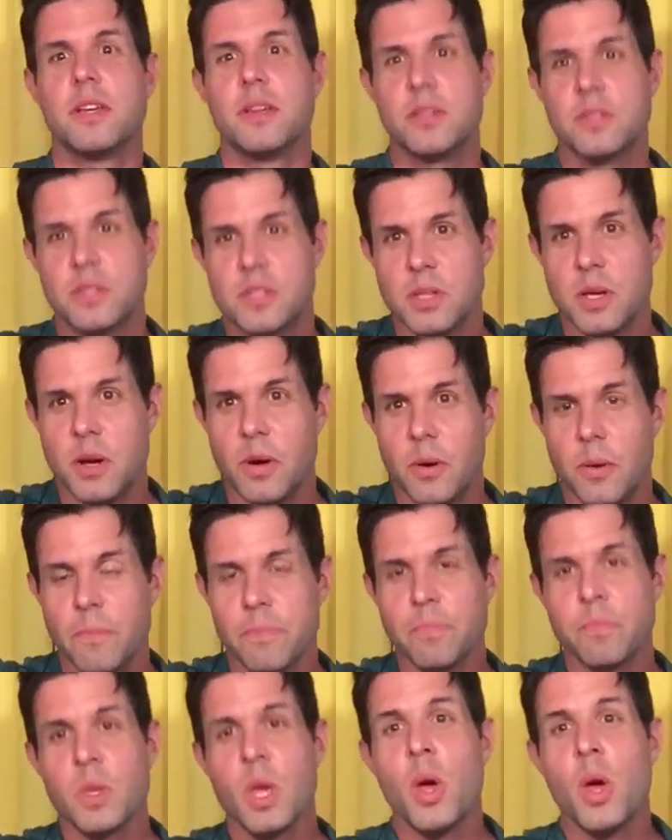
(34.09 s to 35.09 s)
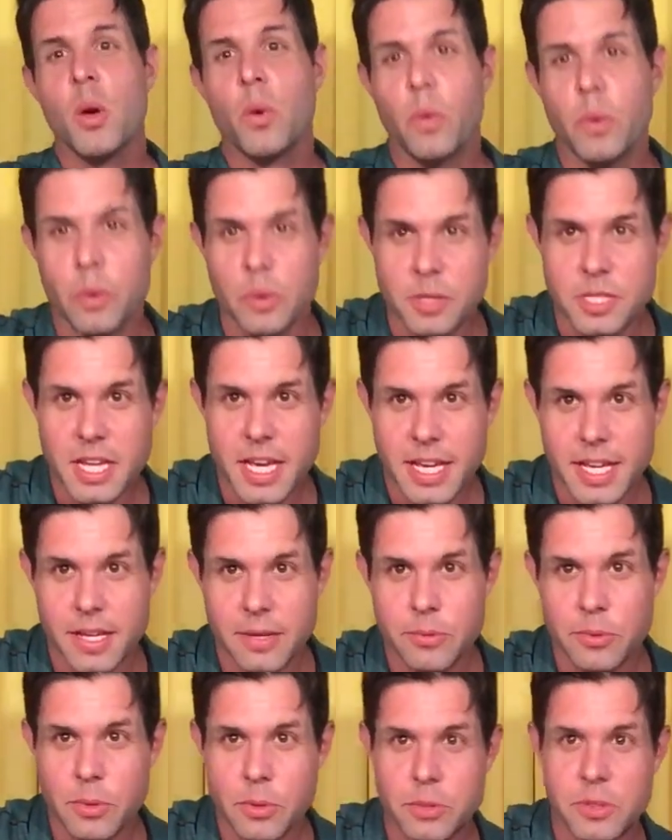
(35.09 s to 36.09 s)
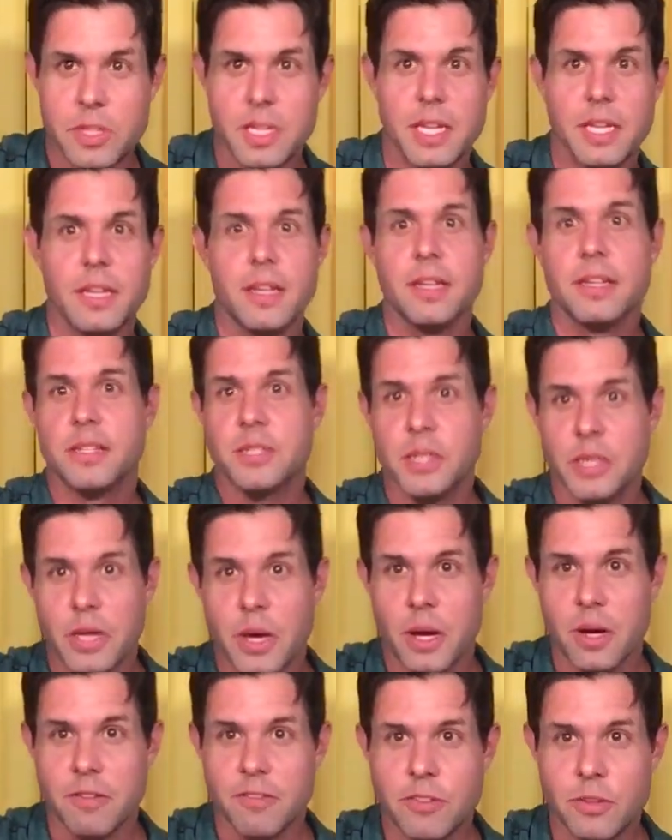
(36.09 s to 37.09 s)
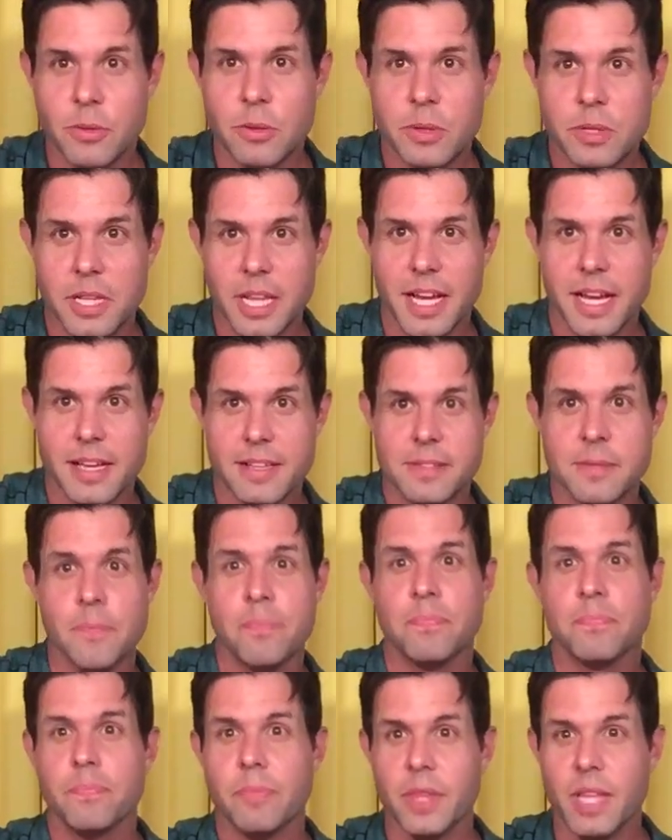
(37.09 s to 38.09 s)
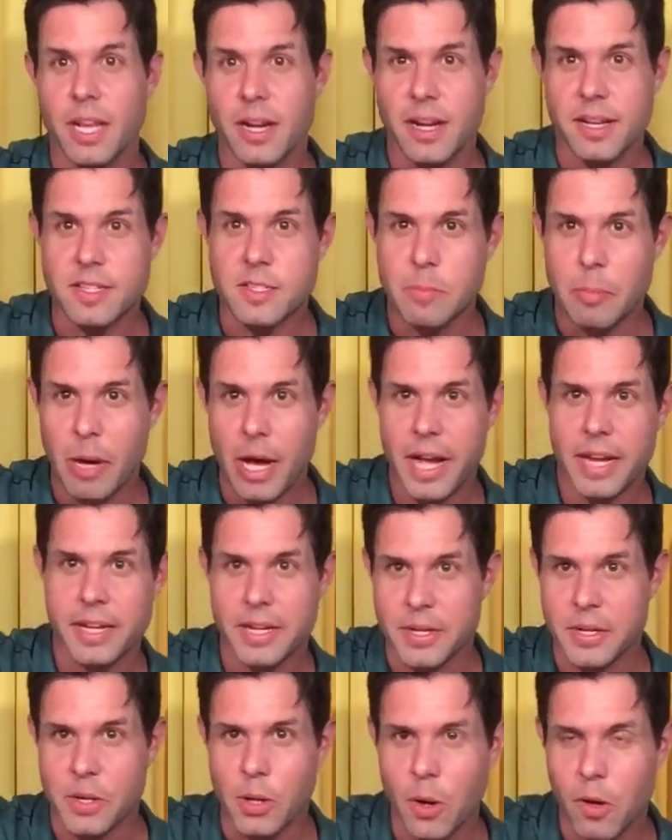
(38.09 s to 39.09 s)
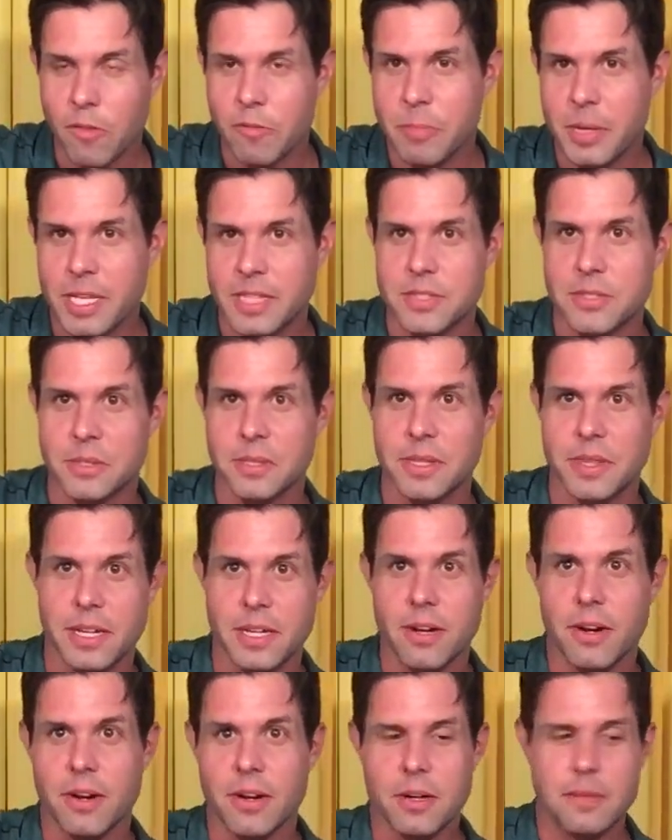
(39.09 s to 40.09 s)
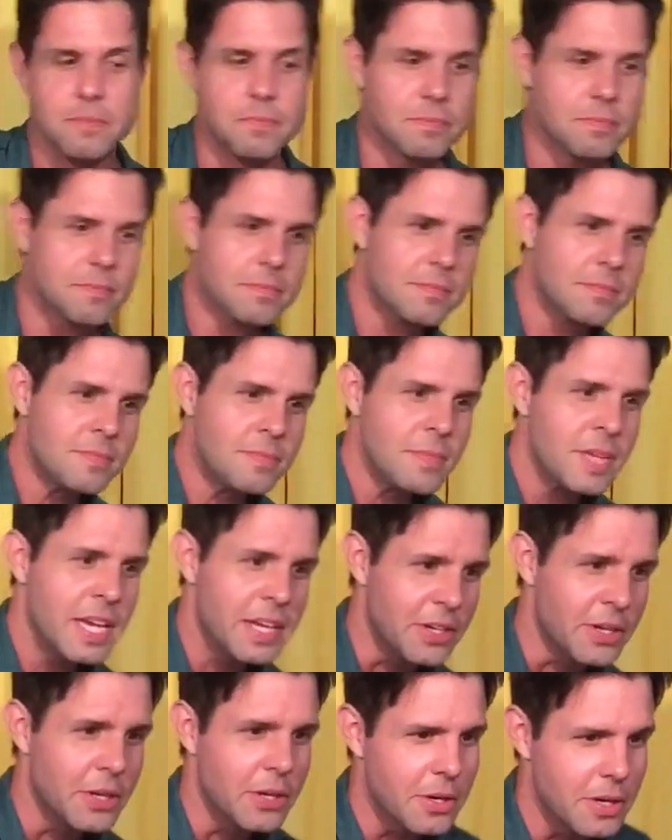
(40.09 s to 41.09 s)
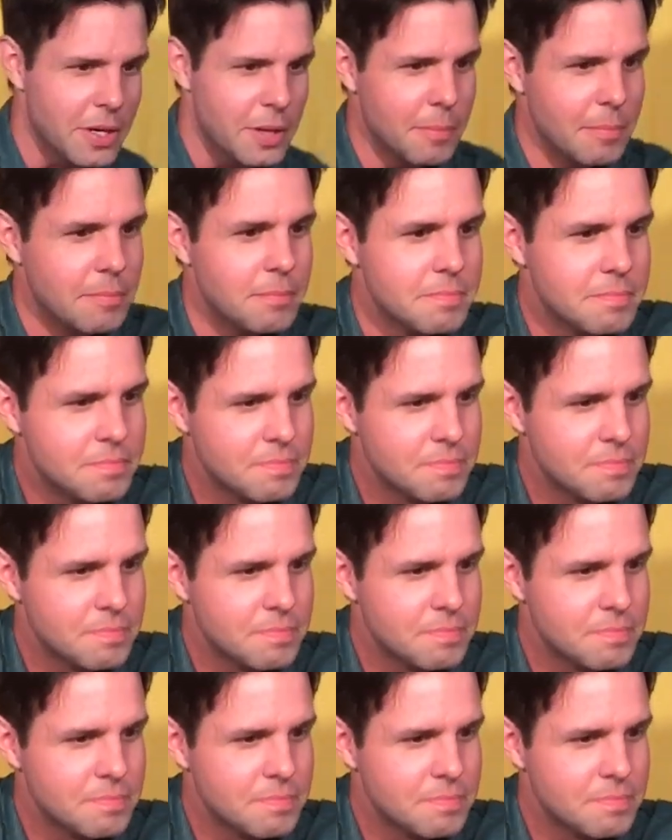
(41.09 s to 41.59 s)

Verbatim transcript: So, we were taking Ruthie to kung fu class, and I spied a golf pencil in the car, and her um.